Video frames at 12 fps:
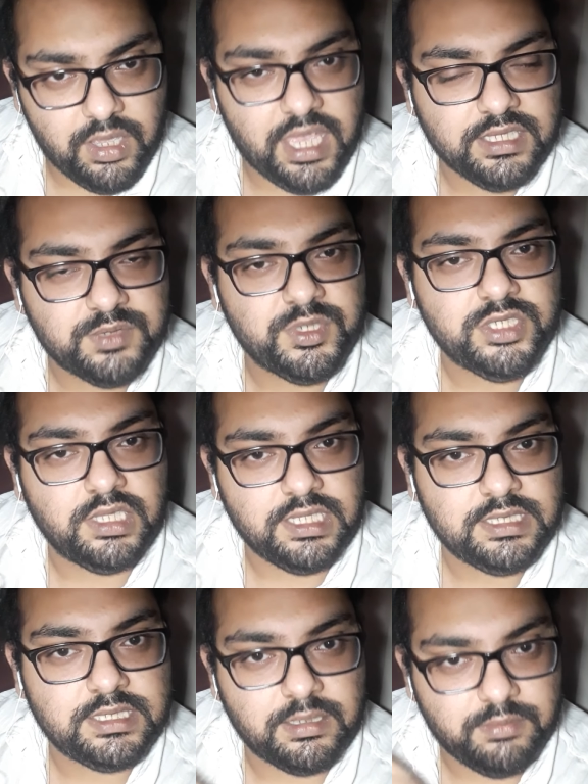as we shall
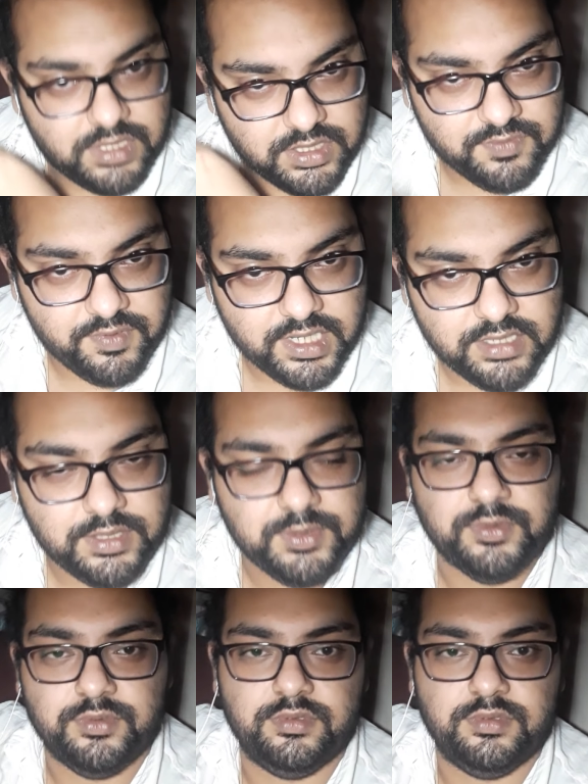establish very soon.